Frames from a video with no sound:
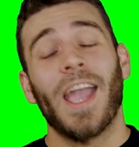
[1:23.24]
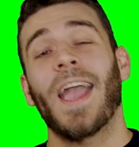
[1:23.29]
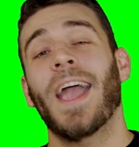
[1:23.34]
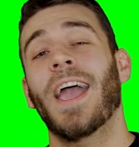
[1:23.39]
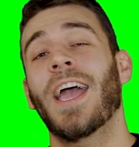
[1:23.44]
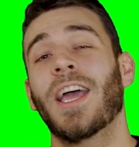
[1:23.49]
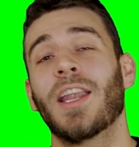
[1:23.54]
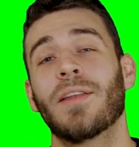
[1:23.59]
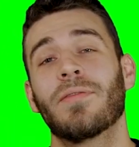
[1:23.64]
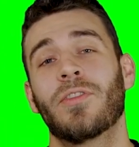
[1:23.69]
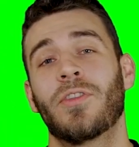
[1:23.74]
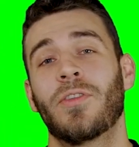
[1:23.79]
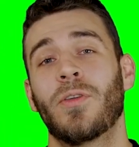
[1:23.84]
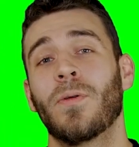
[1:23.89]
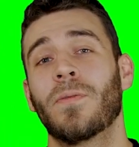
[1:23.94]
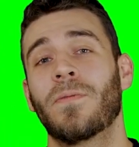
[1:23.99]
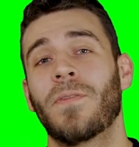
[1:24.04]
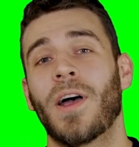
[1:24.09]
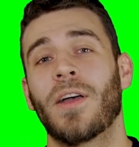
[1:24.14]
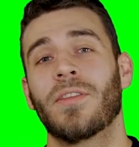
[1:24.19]
Add the
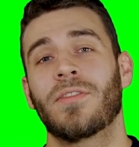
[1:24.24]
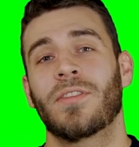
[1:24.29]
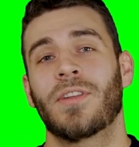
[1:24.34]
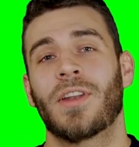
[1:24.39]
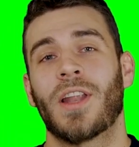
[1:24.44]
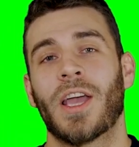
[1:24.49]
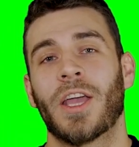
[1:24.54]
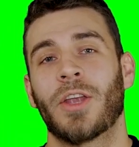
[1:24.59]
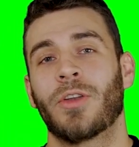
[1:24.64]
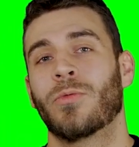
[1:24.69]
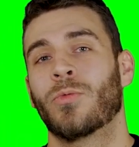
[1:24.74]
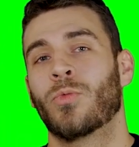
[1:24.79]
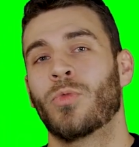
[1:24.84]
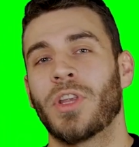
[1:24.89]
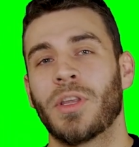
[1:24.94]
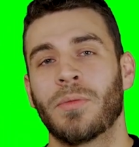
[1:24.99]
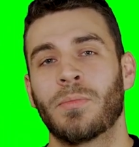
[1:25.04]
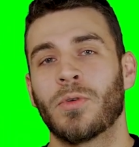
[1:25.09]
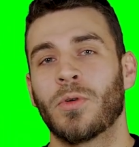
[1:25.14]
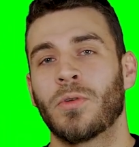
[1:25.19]
2009
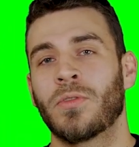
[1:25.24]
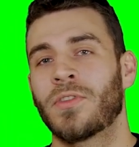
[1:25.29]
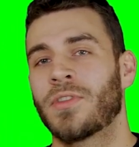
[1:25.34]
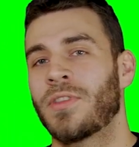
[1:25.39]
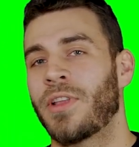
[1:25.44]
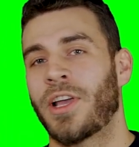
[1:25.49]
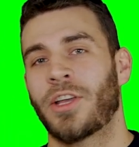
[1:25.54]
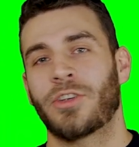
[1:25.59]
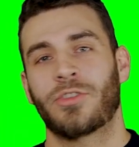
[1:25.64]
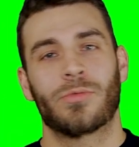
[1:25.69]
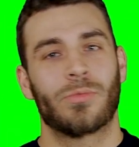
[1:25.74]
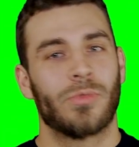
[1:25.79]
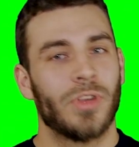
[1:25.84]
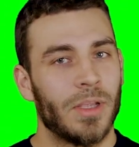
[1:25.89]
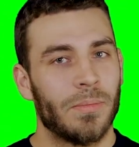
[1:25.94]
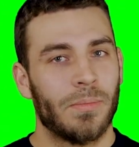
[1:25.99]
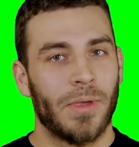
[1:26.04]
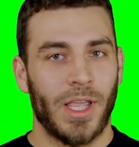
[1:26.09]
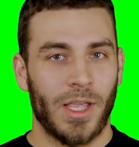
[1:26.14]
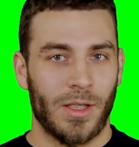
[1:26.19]
reboot slash
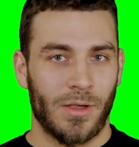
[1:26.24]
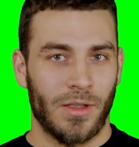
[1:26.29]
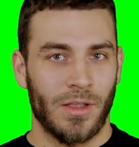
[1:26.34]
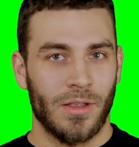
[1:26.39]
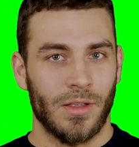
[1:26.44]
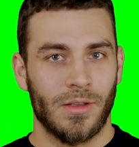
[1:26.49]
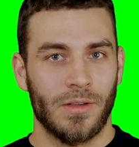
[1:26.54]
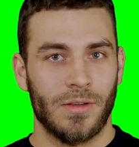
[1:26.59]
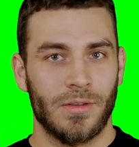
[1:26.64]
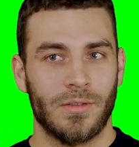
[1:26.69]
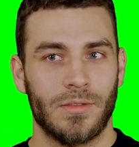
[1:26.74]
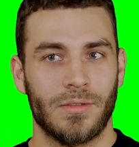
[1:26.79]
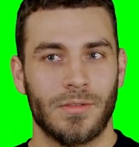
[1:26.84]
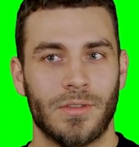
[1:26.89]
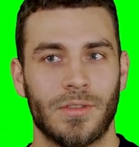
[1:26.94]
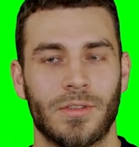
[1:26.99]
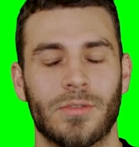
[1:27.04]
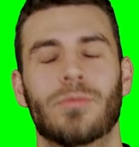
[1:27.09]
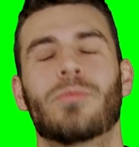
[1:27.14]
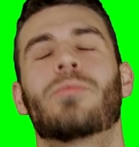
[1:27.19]
remake...
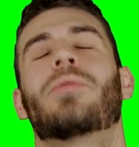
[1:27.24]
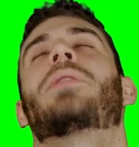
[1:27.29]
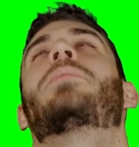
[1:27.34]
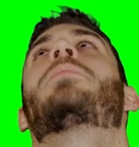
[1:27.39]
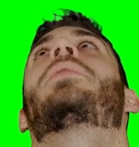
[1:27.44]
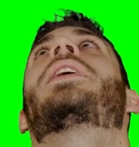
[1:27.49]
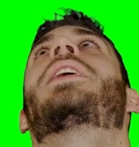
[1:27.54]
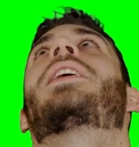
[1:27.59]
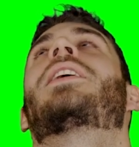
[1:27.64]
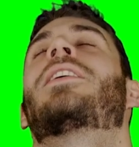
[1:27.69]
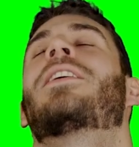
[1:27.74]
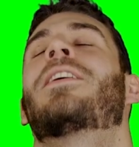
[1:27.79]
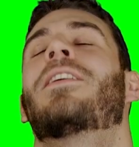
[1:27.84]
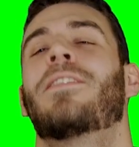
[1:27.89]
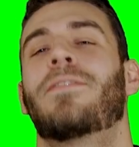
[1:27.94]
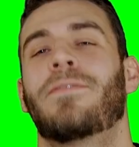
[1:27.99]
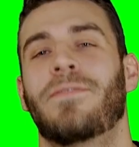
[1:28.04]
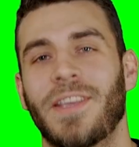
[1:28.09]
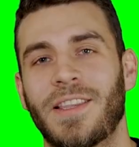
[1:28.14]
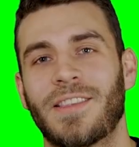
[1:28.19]
Remake.
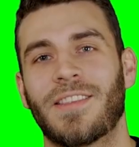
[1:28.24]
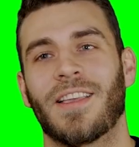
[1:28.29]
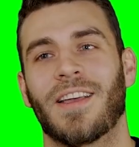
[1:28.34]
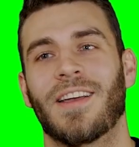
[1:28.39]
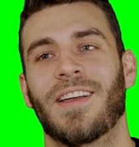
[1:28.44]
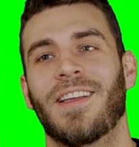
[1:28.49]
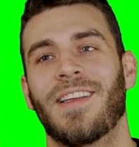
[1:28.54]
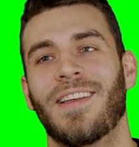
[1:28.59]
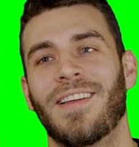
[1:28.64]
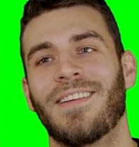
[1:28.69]
Fita.